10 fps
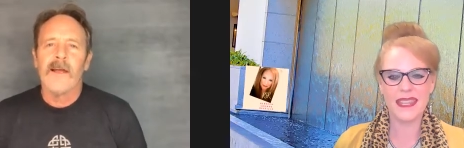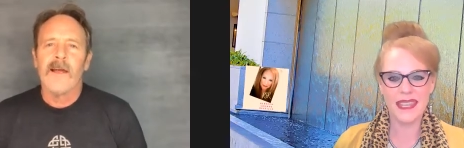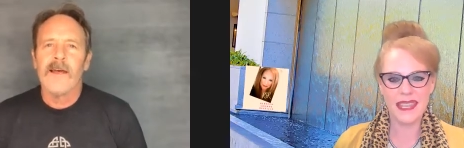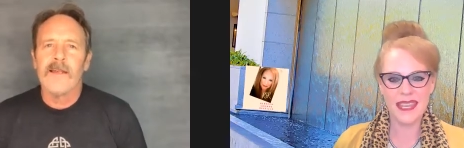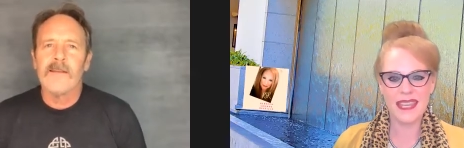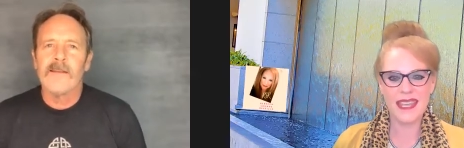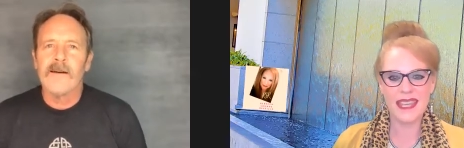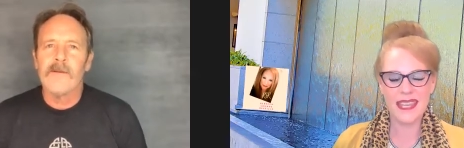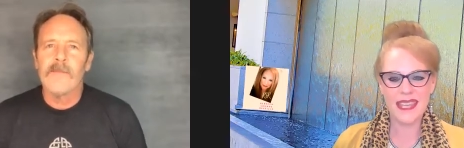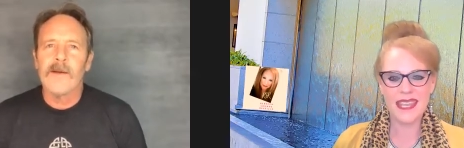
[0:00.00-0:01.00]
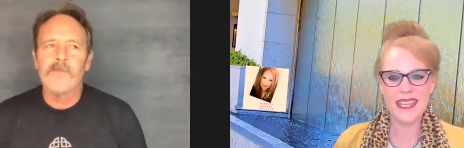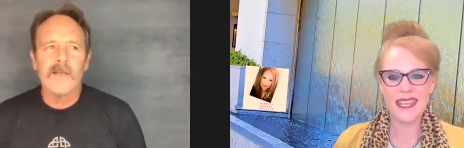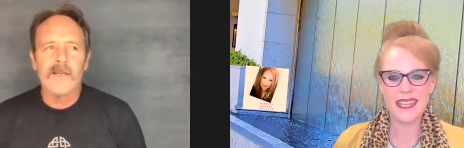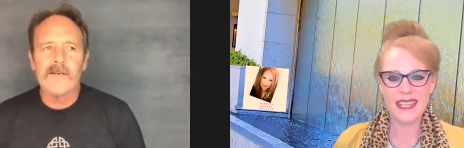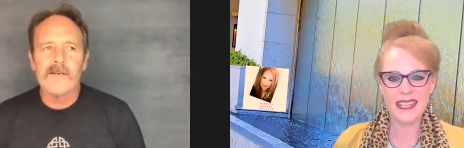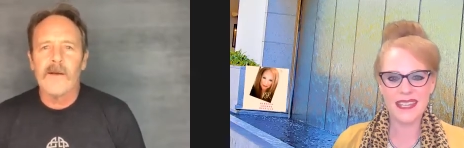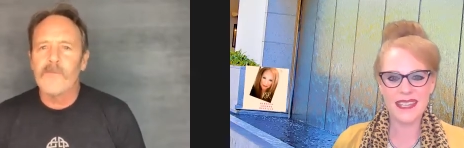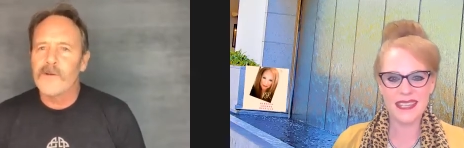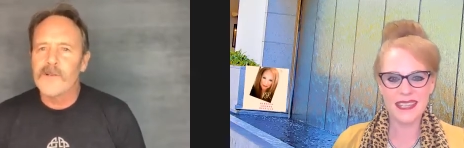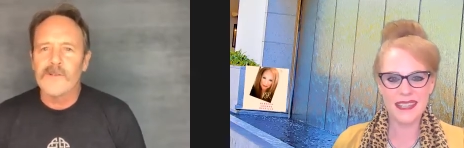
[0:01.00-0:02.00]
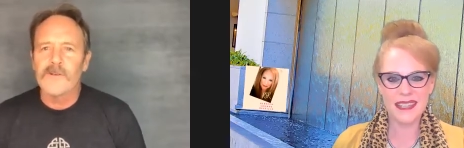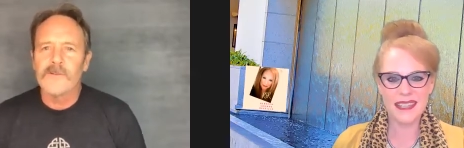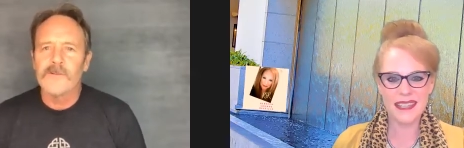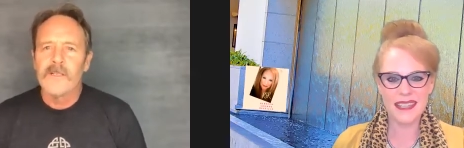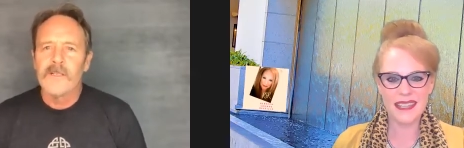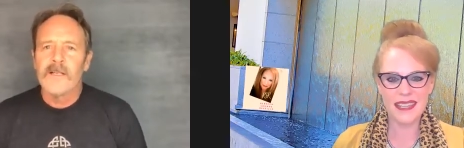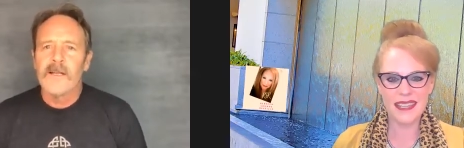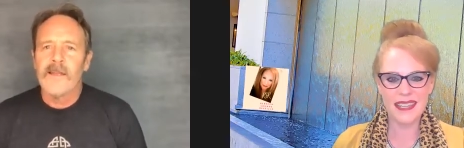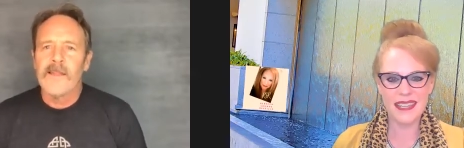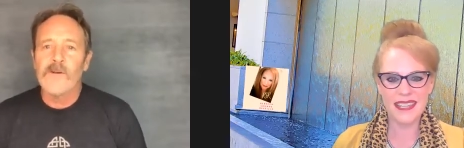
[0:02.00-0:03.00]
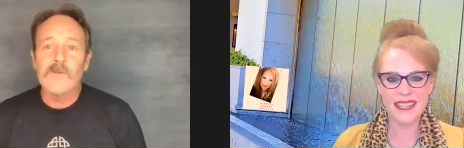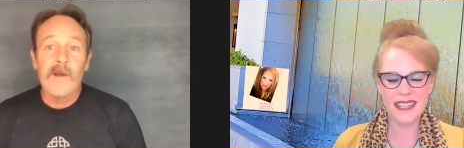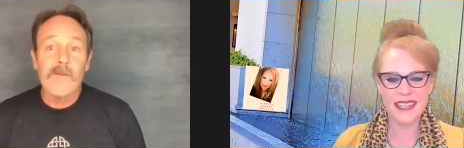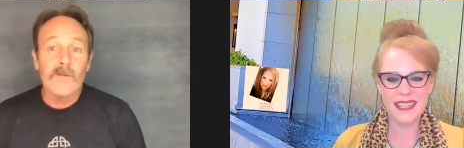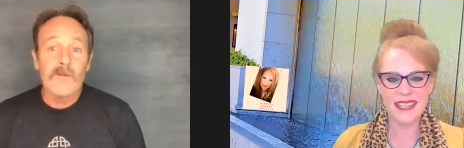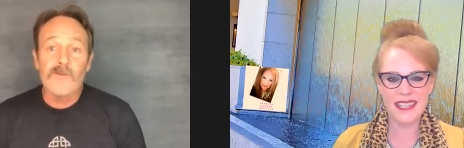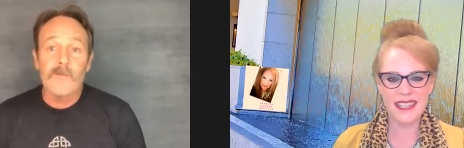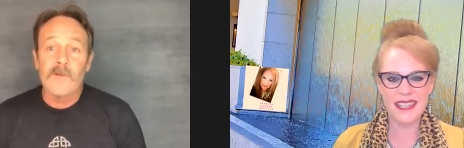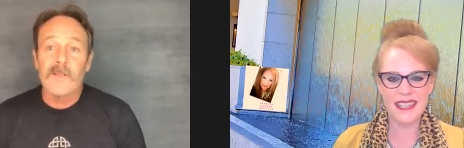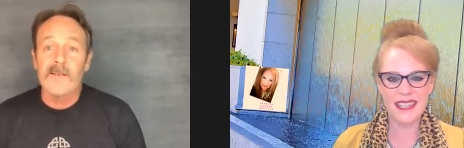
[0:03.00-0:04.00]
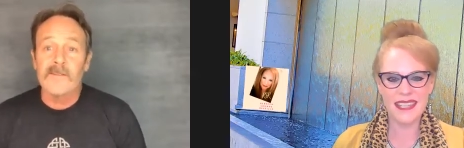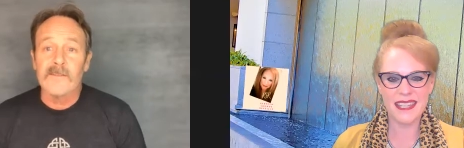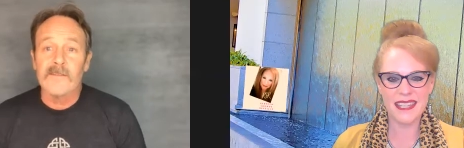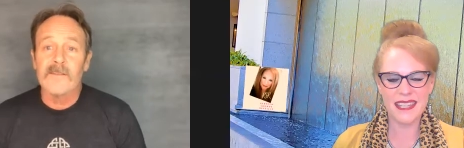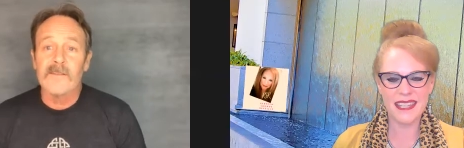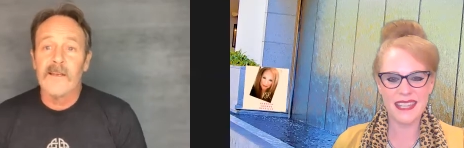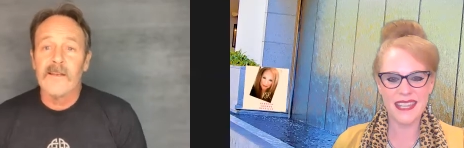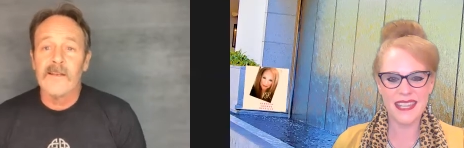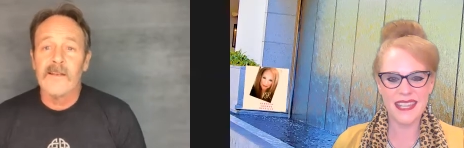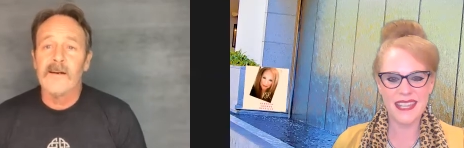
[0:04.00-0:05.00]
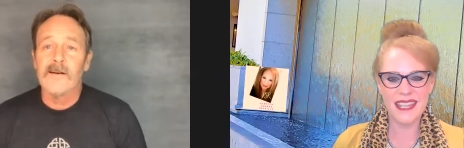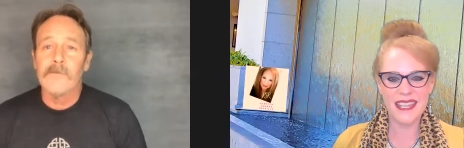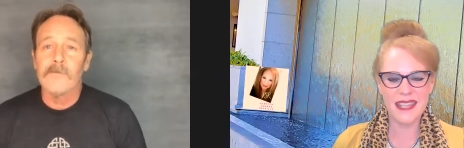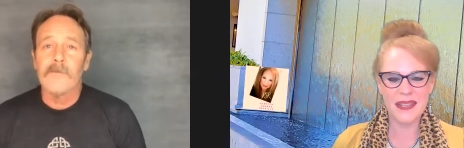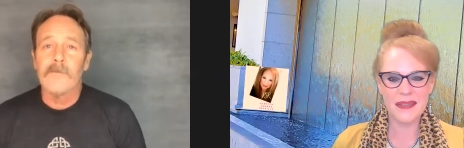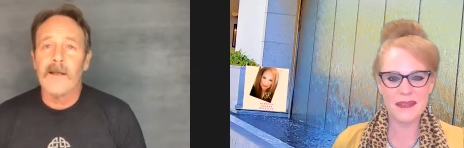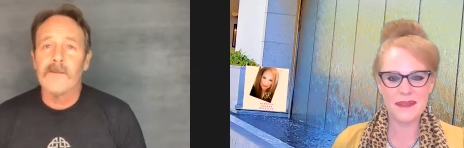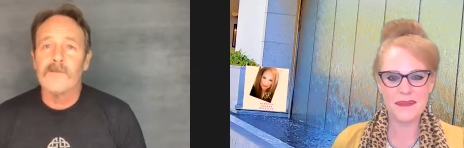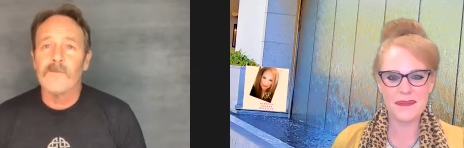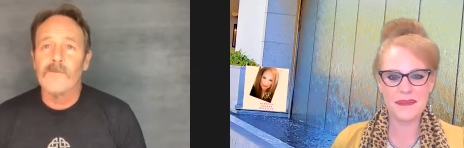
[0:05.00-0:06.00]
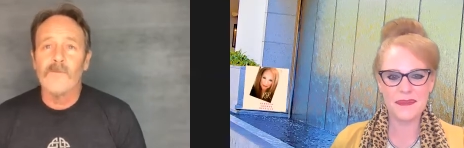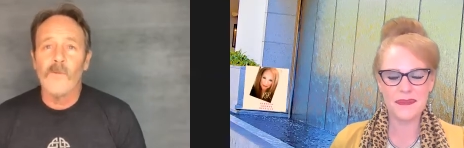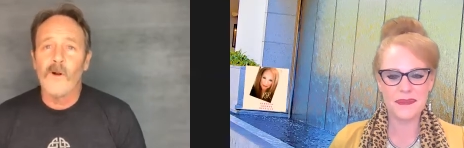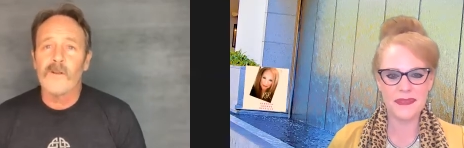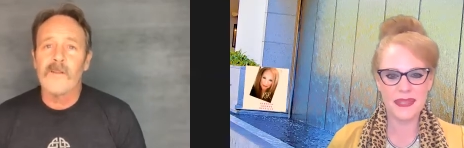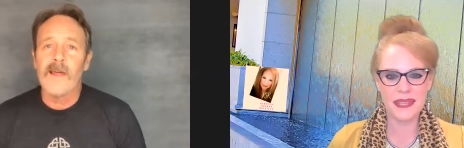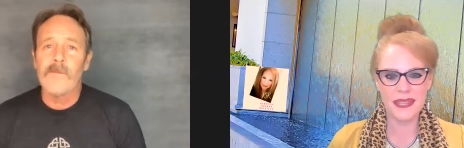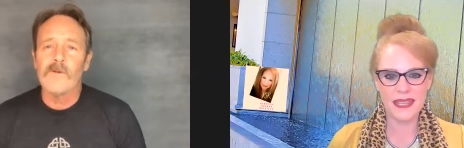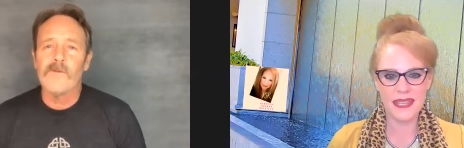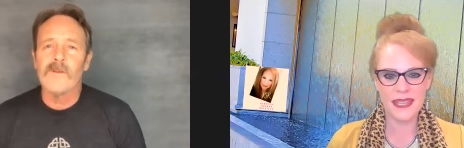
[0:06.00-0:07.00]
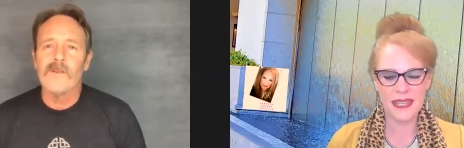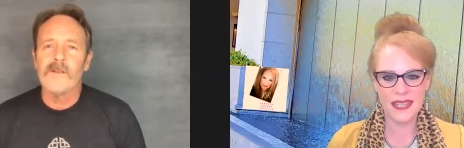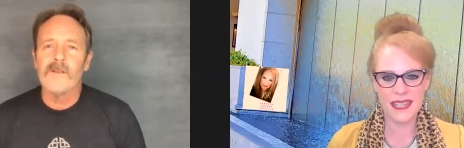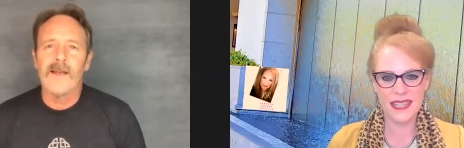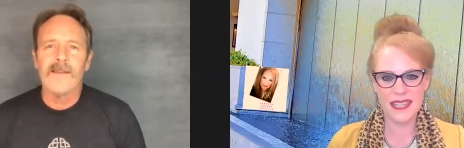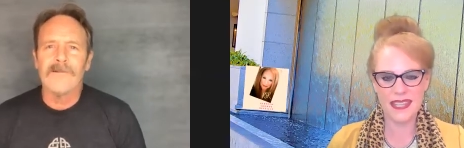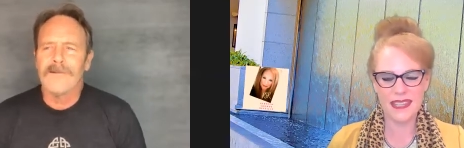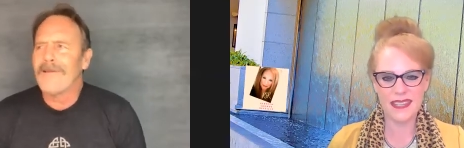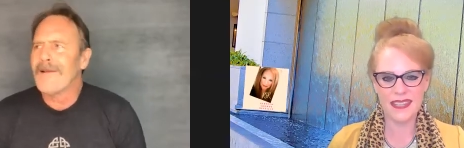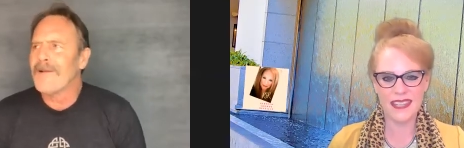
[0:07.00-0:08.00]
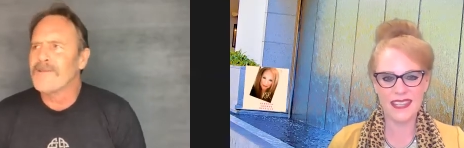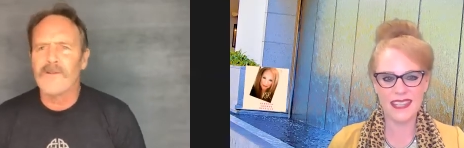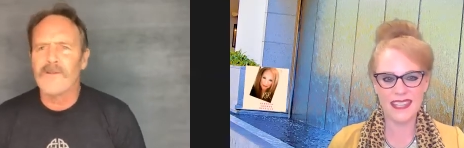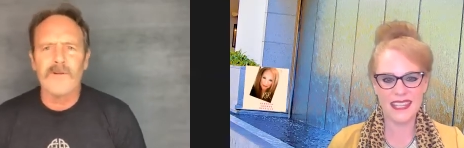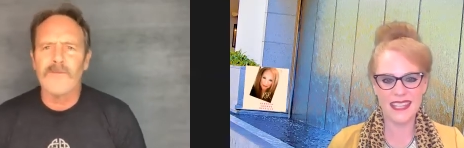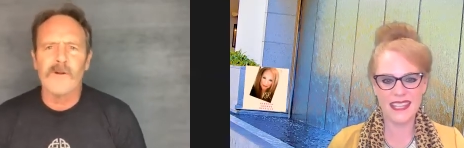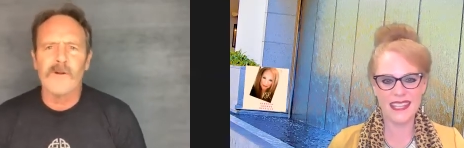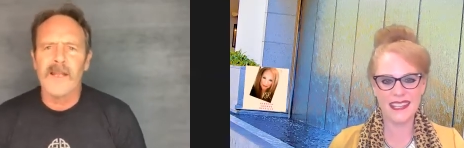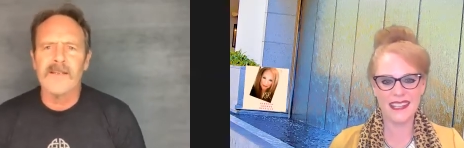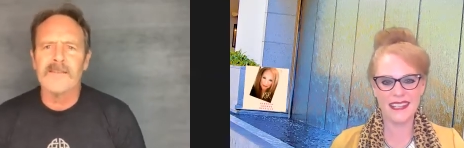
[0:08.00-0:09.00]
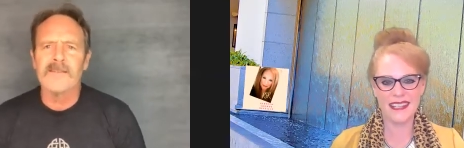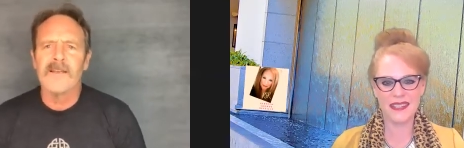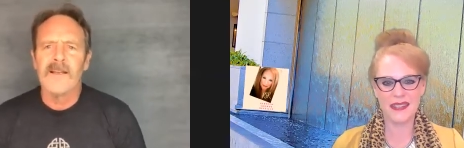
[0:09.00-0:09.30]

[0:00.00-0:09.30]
Speaker 1: and um, I played a, a, preacher, and that was my first trip to Texas, and um, I worked on that movie. I you know I think I was there three or four days